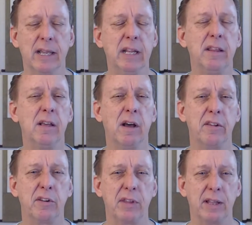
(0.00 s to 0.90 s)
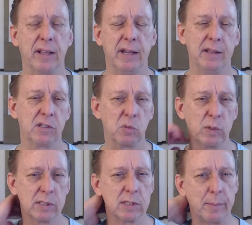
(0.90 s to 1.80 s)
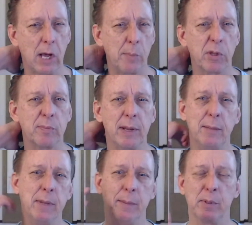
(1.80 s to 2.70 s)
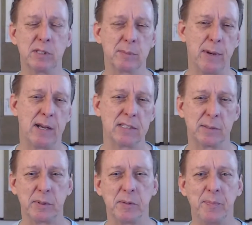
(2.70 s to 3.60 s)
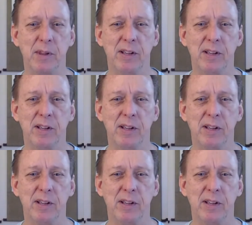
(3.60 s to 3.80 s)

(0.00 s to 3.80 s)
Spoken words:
anything other than letting this wisdom help as many people as possible.